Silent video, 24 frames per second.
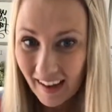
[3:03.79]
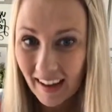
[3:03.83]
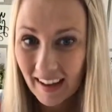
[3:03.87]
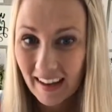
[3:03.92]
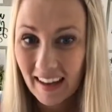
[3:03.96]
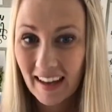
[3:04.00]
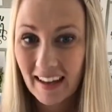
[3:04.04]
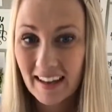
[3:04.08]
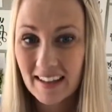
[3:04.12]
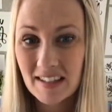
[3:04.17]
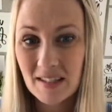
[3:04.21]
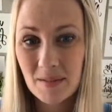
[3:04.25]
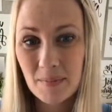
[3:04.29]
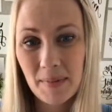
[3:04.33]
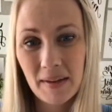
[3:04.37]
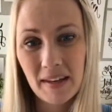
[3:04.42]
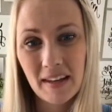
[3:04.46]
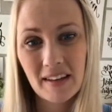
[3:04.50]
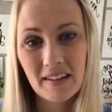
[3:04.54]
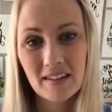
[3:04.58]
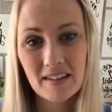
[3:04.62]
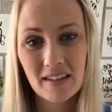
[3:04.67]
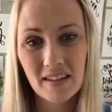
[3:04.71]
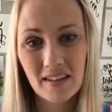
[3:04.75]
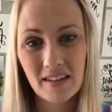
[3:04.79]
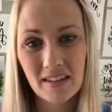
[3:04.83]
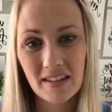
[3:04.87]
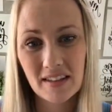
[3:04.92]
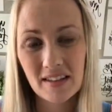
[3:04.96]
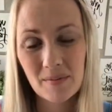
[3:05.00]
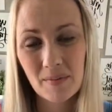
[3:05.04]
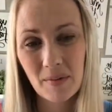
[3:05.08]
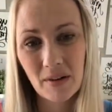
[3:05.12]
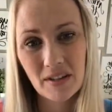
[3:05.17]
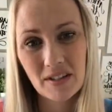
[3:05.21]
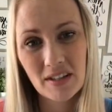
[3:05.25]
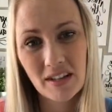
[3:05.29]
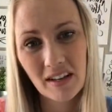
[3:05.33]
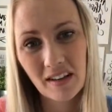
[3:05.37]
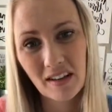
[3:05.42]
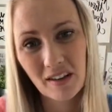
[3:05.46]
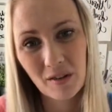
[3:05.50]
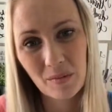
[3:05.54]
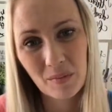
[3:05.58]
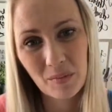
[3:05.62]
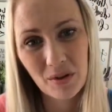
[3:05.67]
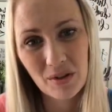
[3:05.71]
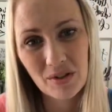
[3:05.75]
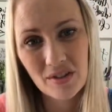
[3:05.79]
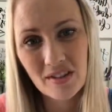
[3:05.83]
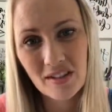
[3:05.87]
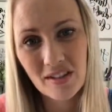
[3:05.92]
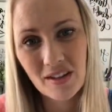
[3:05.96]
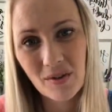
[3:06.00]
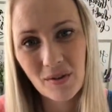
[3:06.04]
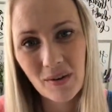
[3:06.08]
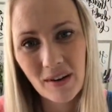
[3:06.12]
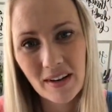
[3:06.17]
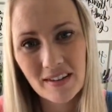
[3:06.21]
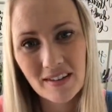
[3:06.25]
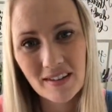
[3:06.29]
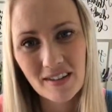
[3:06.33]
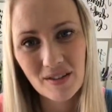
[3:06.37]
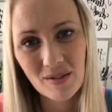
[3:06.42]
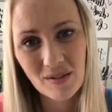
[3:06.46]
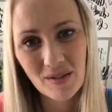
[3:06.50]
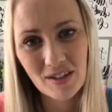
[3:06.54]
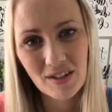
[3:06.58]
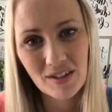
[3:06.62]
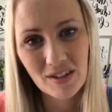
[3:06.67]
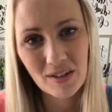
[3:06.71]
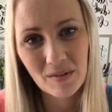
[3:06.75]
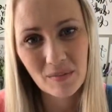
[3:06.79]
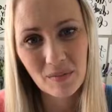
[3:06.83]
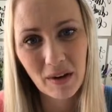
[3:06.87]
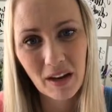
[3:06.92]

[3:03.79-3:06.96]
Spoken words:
I can't speak to this particular person who asked this question,